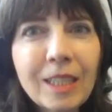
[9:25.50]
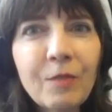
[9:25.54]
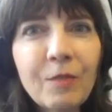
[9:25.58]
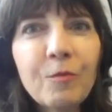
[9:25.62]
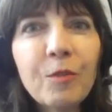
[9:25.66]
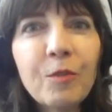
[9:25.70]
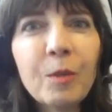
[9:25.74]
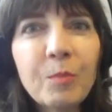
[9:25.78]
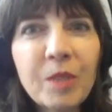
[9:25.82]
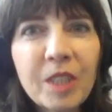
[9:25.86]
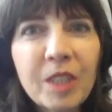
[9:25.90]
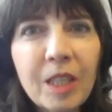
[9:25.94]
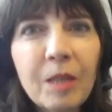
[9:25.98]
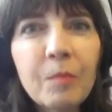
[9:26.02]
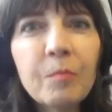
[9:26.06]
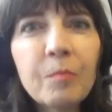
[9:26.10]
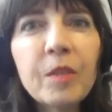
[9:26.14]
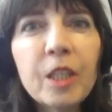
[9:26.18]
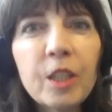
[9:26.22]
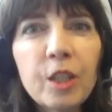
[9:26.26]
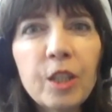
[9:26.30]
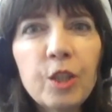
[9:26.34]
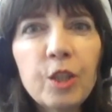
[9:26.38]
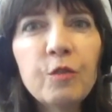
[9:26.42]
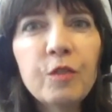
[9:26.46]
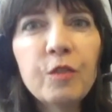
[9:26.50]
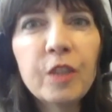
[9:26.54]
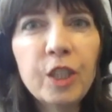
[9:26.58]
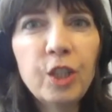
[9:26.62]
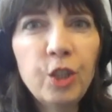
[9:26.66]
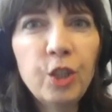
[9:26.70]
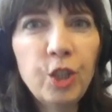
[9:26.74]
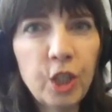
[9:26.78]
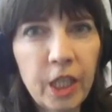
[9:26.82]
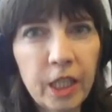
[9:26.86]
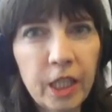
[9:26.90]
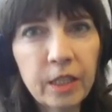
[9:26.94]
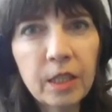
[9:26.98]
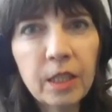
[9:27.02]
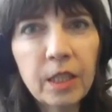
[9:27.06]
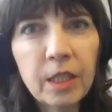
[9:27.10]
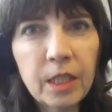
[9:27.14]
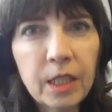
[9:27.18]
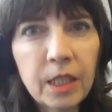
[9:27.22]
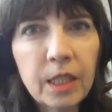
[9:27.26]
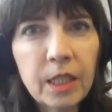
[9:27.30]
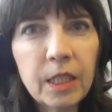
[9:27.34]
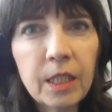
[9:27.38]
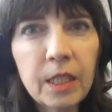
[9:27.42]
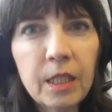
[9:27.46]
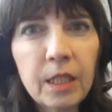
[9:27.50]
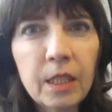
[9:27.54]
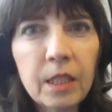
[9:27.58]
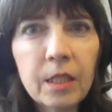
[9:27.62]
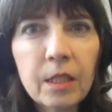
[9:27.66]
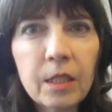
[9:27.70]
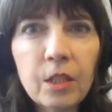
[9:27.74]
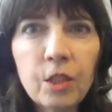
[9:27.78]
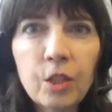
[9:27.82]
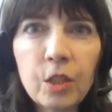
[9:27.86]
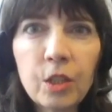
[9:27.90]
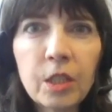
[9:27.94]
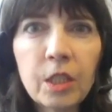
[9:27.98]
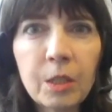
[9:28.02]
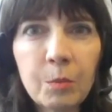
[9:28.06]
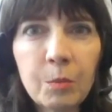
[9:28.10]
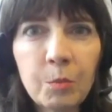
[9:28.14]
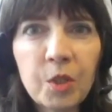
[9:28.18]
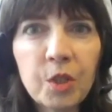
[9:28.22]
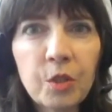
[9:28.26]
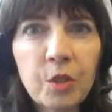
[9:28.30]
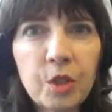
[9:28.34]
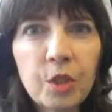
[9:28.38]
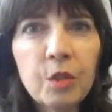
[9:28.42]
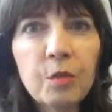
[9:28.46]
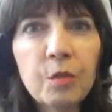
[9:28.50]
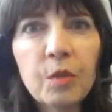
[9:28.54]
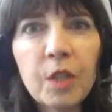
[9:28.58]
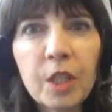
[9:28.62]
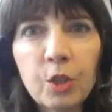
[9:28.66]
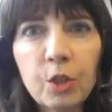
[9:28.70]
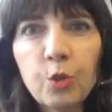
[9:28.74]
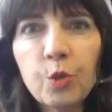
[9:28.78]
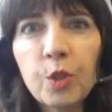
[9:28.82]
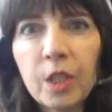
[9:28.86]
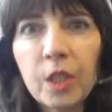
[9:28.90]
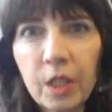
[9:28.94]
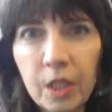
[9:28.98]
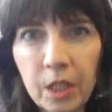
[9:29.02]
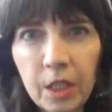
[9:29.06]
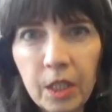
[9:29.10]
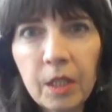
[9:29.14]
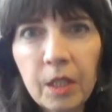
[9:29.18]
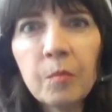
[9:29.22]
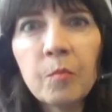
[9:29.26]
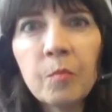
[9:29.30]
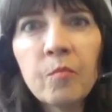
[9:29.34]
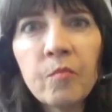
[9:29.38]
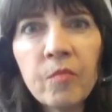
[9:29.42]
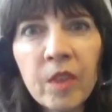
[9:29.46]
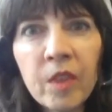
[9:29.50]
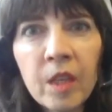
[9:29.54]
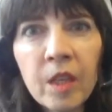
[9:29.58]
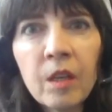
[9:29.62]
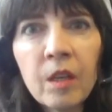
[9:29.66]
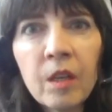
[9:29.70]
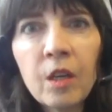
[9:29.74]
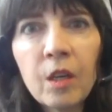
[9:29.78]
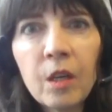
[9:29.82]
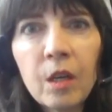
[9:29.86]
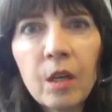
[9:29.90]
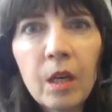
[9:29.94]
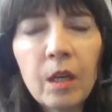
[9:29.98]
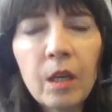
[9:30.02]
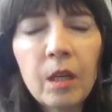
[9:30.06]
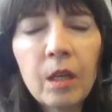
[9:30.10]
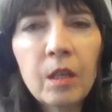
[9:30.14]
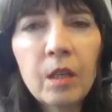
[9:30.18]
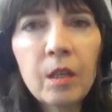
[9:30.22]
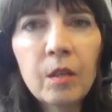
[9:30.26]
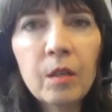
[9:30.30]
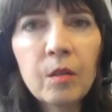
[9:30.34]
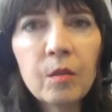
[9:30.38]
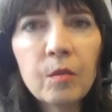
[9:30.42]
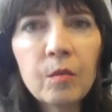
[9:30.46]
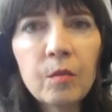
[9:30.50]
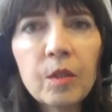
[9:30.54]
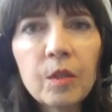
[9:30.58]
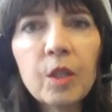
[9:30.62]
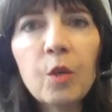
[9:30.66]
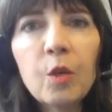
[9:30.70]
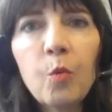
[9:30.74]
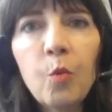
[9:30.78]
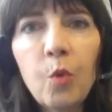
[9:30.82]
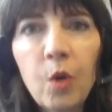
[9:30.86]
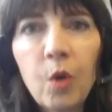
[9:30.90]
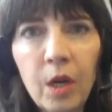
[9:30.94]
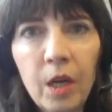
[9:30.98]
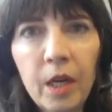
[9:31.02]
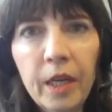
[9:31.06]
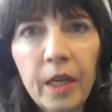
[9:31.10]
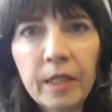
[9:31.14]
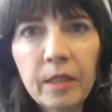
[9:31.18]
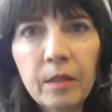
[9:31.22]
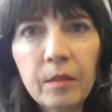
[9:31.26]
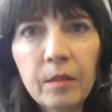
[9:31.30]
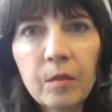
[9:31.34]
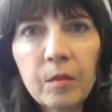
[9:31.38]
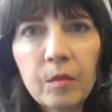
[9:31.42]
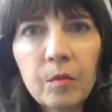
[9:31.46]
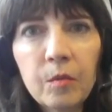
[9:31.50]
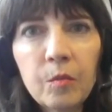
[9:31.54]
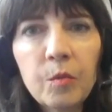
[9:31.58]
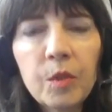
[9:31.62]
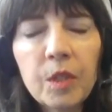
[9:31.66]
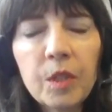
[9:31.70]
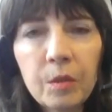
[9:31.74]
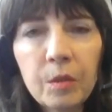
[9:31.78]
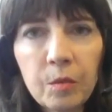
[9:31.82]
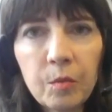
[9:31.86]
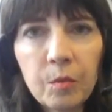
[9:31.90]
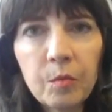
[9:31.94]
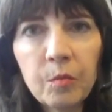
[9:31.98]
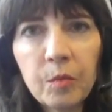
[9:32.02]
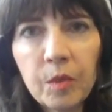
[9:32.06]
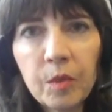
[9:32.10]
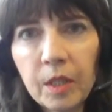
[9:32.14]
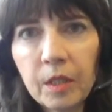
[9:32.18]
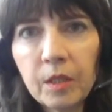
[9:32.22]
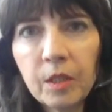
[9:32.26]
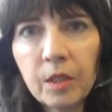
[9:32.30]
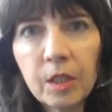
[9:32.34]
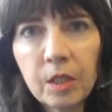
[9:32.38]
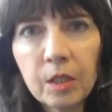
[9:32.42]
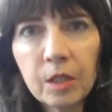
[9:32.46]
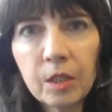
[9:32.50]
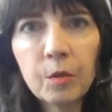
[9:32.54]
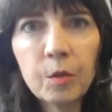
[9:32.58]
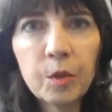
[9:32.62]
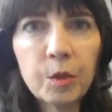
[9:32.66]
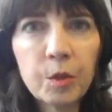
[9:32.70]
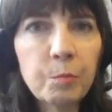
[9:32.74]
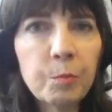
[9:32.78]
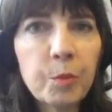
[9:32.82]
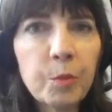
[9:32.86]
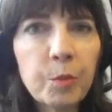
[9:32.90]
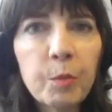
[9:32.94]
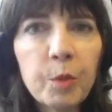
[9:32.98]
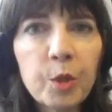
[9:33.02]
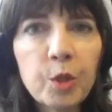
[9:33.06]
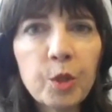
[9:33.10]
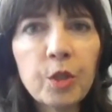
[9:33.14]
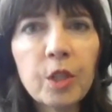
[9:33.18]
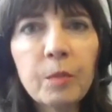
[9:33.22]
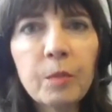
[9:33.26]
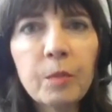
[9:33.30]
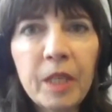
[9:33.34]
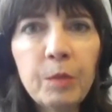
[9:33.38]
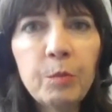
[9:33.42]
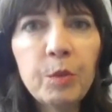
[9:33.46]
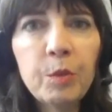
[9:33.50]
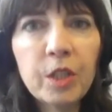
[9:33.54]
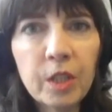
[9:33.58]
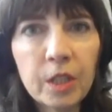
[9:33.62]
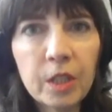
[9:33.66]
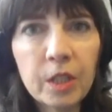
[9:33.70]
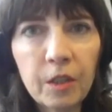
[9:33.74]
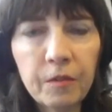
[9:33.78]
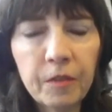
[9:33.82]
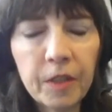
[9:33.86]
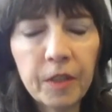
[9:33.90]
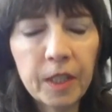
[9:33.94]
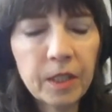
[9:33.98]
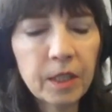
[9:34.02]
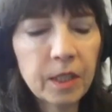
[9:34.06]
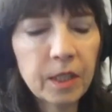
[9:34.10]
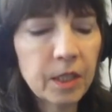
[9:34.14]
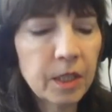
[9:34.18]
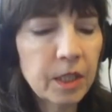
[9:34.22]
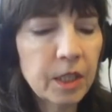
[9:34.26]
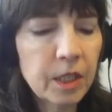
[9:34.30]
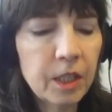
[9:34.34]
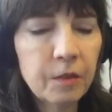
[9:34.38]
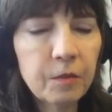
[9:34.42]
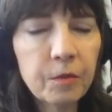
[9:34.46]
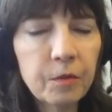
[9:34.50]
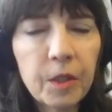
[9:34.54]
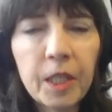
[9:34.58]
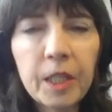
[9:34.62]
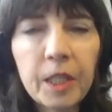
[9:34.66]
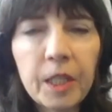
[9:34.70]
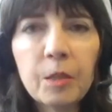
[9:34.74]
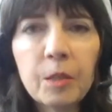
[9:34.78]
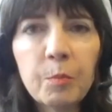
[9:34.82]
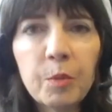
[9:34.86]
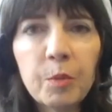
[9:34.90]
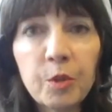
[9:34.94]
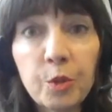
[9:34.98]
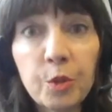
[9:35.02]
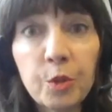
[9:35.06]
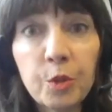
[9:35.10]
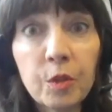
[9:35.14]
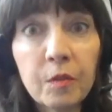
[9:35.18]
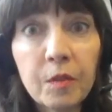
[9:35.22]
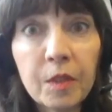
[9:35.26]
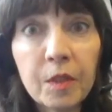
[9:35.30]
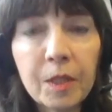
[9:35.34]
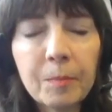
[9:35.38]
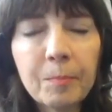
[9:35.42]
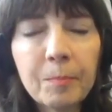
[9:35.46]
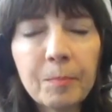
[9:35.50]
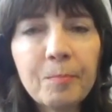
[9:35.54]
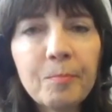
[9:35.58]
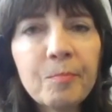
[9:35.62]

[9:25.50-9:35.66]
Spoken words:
from something you've ingested, just similar to like drinking wine with that's commercially made with sulfites and stuff, right? To preserve it.